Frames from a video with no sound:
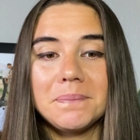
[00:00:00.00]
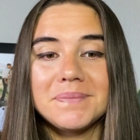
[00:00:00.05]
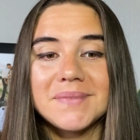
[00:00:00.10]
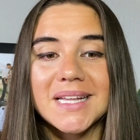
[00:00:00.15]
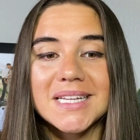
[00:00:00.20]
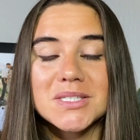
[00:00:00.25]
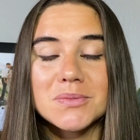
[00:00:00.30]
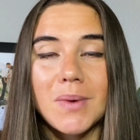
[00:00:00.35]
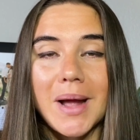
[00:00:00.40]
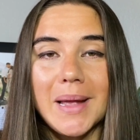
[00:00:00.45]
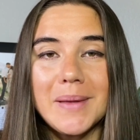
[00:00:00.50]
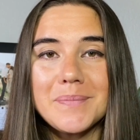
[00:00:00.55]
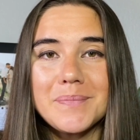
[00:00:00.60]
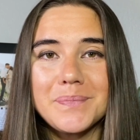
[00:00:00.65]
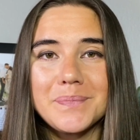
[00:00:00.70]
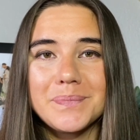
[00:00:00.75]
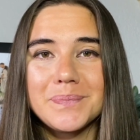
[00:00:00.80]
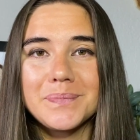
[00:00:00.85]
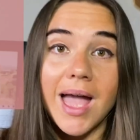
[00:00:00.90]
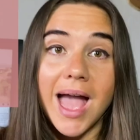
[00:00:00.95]
that's why.
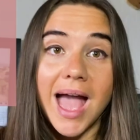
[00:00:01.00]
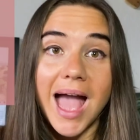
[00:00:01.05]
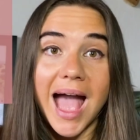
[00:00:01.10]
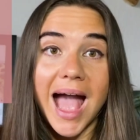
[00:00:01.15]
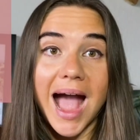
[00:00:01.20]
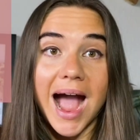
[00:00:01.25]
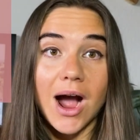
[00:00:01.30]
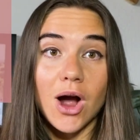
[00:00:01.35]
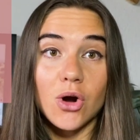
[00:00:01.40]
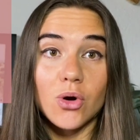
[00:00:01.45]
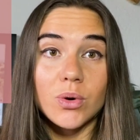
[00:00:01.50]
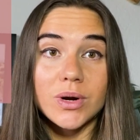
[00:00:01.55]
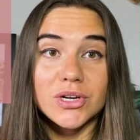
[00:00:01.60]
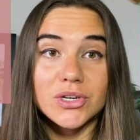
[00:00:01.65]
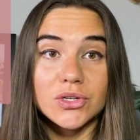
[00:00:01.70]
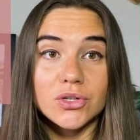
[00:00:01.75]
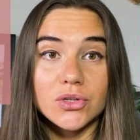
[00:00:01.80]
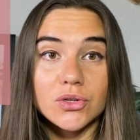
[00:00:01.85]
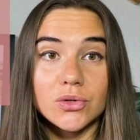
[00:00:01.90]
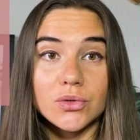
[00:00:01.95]
How
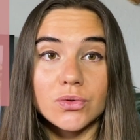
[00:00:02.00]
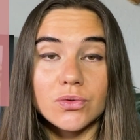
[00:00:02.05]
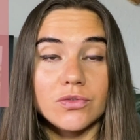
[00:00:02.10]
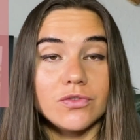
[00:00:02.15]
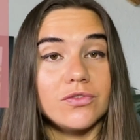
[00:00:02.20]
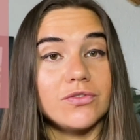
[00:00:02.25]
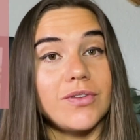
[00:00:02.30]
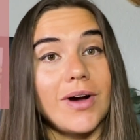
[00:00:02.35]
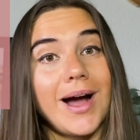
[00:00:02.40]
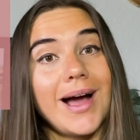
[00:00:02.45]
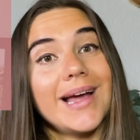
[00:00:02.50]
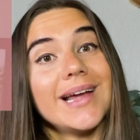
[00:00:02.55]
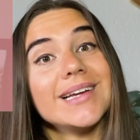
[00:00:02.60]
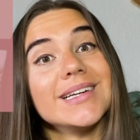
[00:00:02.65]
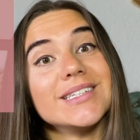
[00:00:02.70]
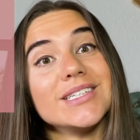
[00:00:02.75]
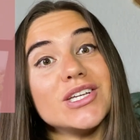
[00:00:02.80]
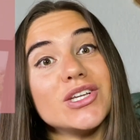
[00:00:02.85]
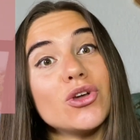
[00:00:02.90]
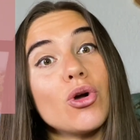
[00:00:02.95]
do you
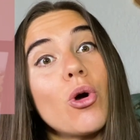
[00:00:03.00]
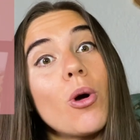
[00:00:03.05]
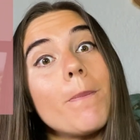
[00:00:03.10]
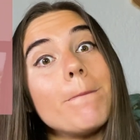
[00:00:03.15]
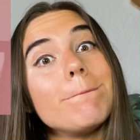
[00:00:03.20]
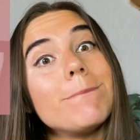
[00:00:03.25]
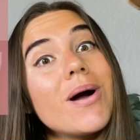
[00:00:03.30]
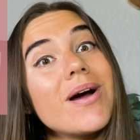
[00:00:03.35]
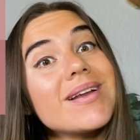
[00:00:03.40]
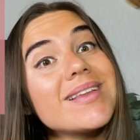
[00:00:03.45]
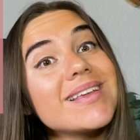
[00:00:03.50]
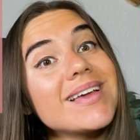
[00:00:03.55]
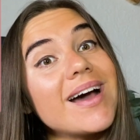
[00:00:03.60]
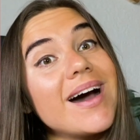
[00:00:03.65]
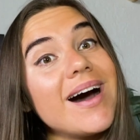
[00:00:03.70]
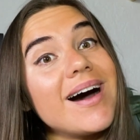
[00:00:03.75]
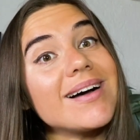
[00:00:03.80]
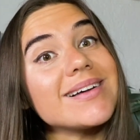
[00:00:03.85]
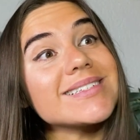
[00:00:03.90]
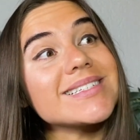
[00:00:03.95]
find your
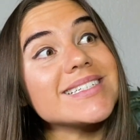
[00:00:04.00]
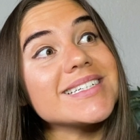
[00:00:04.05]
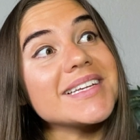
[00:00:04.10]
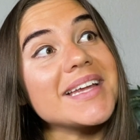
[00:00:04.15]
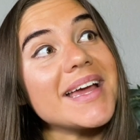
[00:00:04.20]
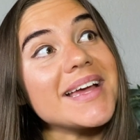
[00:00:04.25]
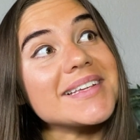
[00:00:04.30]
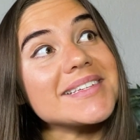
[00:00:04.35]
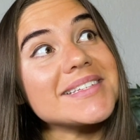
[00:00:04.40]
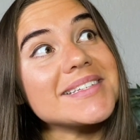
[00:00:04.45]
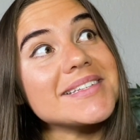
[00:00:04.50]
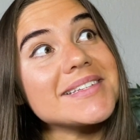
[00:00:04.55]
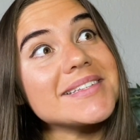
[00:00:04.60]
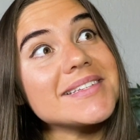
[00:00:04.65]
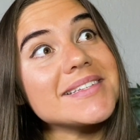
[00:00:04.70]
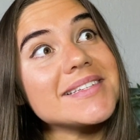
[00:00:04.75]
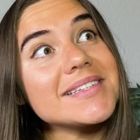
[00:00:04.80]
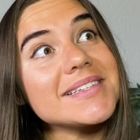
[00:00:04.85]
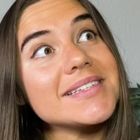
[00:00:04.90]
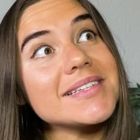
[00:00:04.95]
podcast
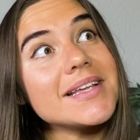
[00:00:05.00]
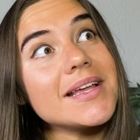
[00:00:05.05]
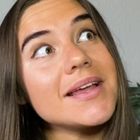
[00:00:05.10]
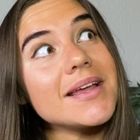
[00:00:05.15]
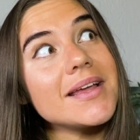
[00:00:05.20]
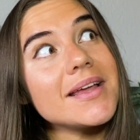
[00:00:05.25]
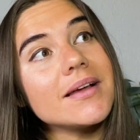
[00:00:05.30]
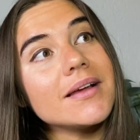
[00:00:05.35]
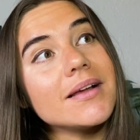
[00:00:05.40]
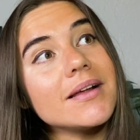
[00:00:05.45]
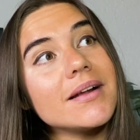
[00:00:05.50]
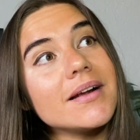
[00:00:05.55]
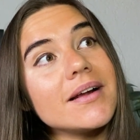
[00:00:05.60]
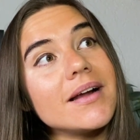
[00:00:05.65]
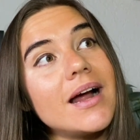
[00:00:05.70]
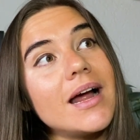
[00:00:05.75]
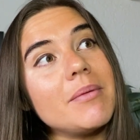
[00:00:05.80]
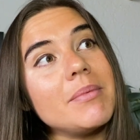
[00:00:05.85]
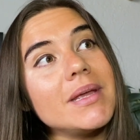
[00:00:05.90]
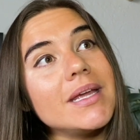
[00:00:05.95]
guests?
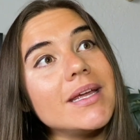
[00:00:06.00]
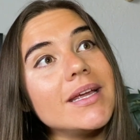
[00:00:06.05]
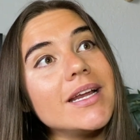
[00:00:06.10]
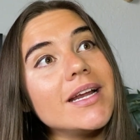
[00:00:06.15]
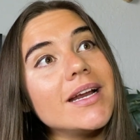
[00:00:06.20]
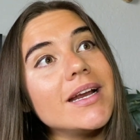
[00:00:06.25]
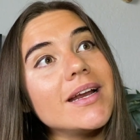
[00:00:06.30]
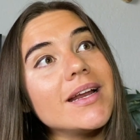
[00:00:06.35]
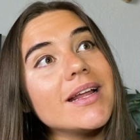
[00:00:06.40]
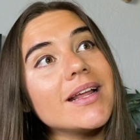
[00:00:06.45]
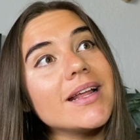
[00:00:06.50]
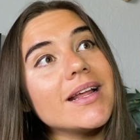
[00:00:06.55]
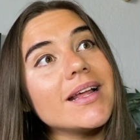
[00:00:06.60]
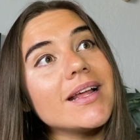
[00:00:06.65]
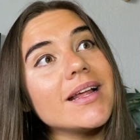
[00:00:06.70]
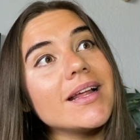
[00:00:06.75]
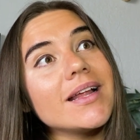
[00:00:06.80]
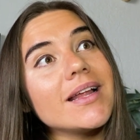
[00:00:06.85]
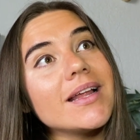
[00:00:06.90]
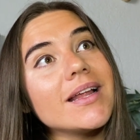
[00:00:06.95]
I mean,
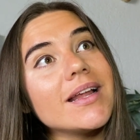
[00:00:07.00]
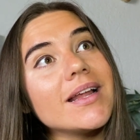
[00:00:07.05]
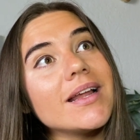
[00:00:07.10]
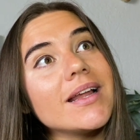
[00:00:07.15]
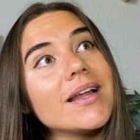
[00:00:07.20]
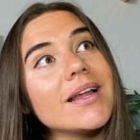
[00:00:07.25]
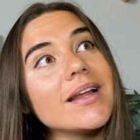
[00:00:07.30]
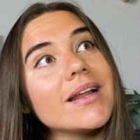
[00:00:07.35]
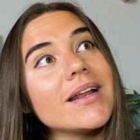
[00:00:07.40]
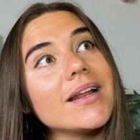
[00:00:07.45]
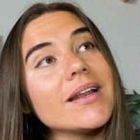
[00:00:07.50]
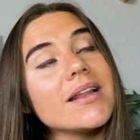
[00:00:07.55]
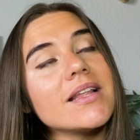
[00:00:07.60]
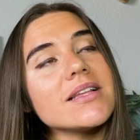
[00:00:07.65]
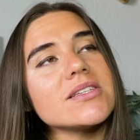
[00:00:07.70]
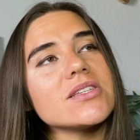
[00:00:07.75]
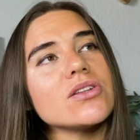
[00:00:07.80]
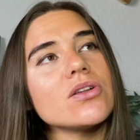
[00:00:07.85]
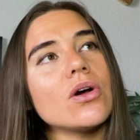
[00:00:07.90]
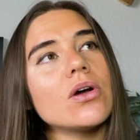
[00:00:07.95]

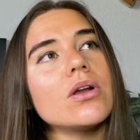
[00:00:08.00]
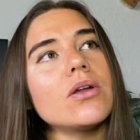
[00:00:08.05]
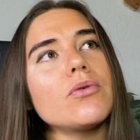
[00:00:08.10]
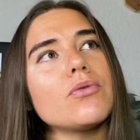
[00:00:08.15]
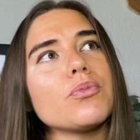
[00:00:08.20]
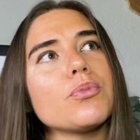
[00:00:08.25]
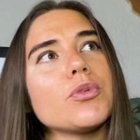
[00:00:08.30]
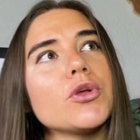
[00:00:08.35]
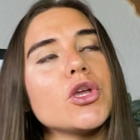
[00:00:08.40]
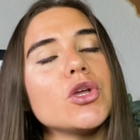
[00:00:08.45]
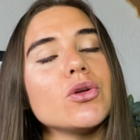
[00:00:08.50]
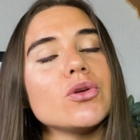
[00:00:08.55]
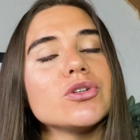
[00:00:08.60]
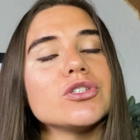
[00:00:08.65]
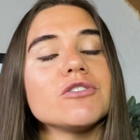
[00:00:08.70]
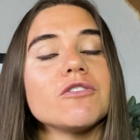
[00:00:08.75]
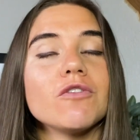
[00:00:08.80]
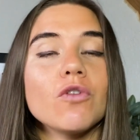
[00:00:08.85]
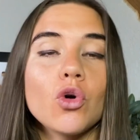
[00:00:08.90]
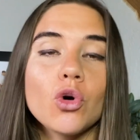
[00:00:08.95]
there's not a
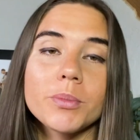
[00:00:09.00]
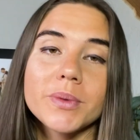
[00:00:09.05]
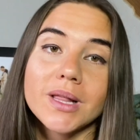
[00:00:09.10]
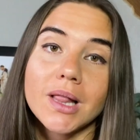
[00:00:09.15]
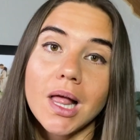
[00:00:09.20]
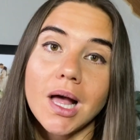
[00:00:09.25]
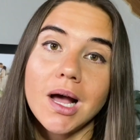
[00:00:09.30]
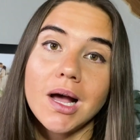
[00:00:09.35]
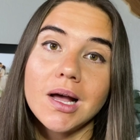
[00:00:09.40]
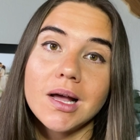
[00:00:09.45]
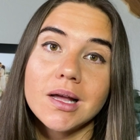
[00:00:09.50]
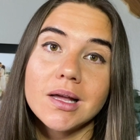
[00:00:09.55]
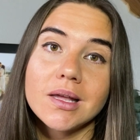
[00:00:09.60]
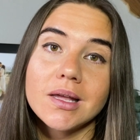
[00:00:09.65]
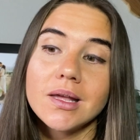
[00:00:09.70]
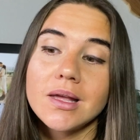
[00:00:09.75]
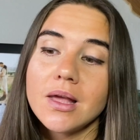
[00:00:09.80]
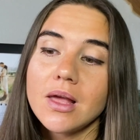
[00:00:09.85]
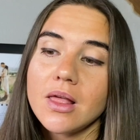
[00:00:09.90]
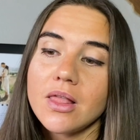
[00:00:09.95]
huge formula.
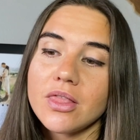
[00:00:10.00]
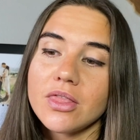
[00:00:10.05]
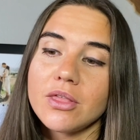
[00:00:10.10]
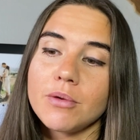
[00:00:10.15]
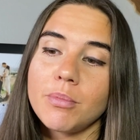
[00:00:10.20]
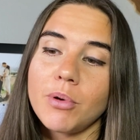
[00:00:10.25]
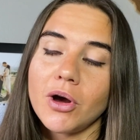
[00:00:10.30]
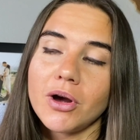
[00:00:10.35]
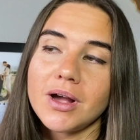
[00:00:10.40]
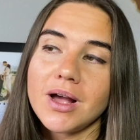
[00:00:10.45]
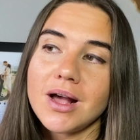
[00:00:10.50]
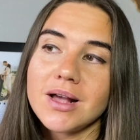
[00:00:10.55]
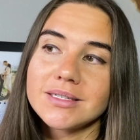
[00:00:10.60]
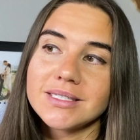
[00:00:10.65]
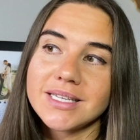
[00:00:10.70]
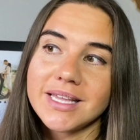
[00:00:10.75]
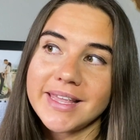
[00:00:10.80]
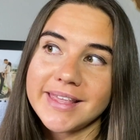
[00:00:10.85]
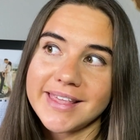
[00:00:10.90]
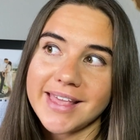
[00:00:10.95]
The podcast
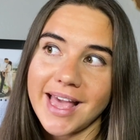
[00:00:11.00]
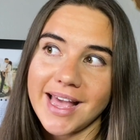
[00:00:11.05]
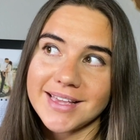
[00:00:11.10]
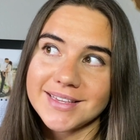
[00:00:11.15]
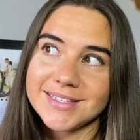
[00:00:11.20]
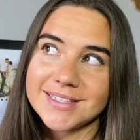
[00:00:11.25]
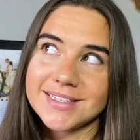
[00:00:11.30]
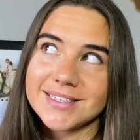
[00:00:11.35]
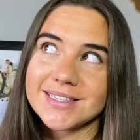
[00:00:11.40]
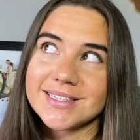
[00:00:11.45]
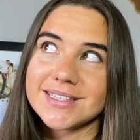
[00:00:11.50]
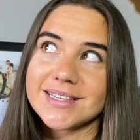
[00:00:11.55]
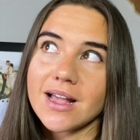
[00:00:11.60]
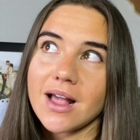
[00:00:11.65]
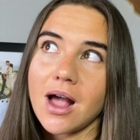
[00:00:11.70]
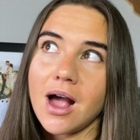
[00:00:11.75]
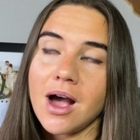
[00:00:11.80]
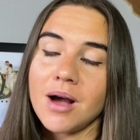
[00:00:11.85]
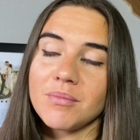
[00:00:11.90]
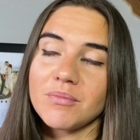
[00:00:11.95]
guests
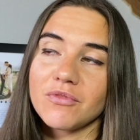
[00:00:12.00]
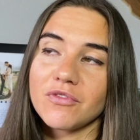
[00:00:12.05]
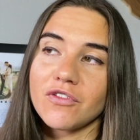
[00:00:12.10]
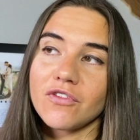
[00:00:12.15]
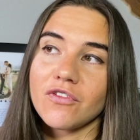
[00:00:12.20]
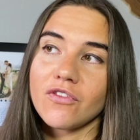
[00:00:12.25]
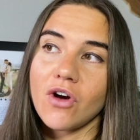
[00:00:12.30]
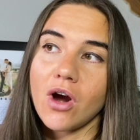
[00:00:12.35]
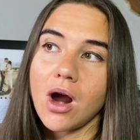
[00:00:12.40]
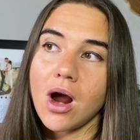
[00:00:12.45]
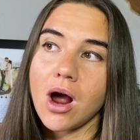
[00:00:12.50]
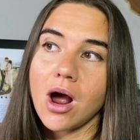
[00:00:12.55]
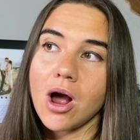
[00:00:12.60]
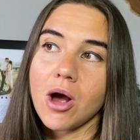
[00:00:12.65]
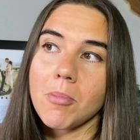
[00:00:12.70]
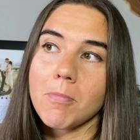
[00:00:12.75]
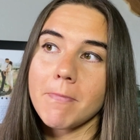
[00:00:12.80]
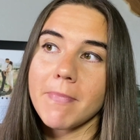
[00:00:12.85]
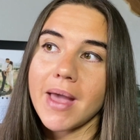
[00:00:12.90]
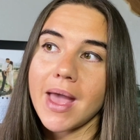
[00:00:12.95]
come
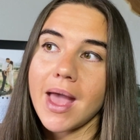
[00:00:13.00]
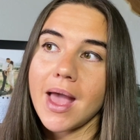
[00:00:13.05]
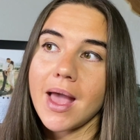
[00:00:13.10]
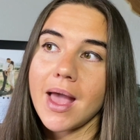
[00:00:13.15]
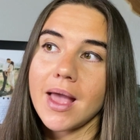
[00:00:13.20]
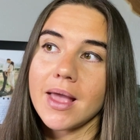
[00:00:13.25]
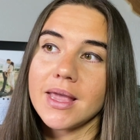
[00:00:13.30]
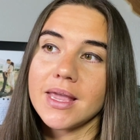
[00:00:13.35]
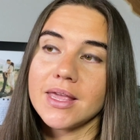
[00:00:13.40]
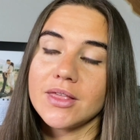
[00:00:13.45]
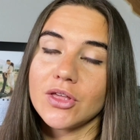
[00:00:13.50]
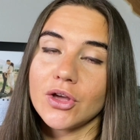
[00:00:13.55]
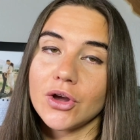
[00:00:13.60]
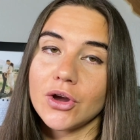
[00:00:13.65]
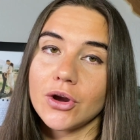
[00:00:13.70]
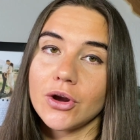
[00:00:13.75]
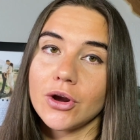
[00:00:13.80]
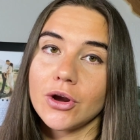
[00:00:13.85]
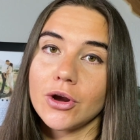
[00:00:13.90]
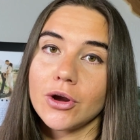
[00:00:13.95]
from
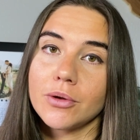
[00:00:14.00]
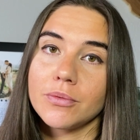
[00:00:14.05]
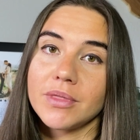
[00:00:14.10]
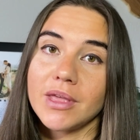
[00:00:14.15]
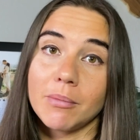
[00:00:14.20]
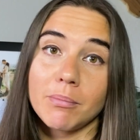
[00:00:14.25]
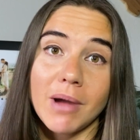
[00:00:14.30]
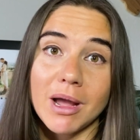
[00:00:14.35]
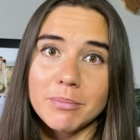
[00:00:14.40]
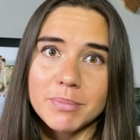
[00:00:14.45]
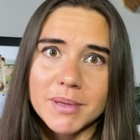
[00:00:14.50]
either they're my